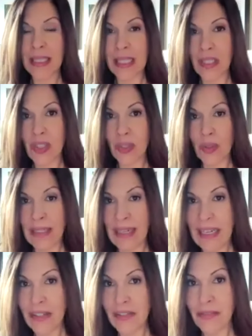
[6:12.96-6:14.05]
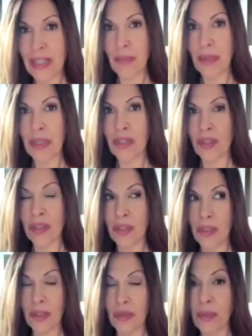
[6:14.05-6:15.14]
into the higher vibration
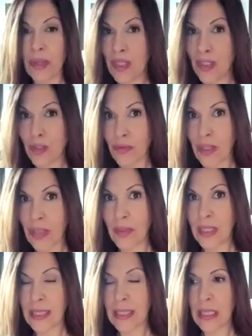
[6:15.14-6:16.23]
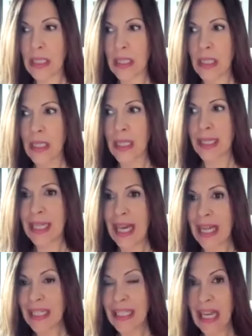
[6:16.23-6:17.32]
to raise your frequency,
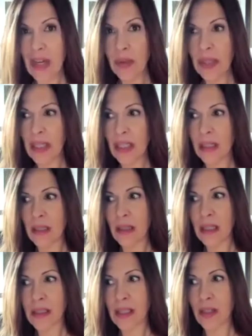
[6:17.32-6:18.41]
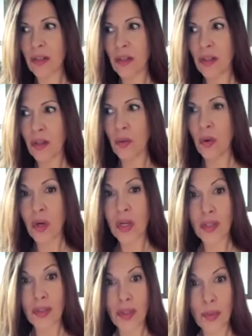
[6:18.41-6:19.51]
not allowing the things that are going to go
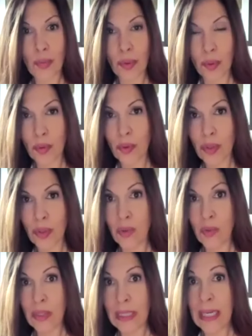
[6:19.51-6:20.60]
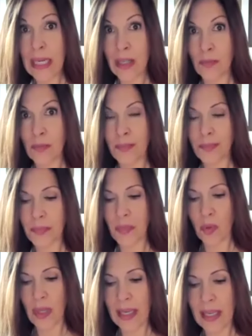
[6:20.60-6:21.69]
on to pull you down,
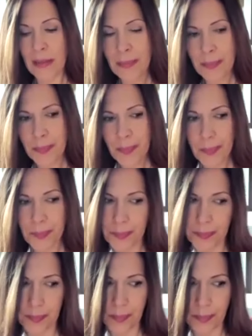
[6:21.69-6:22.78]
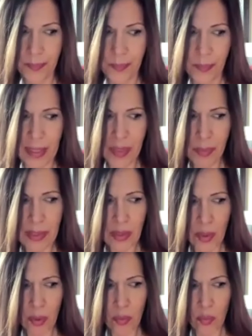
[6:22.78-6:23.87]
okay? Because we
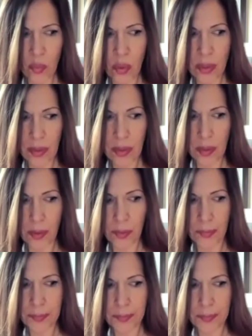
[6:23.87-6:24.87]
don't want to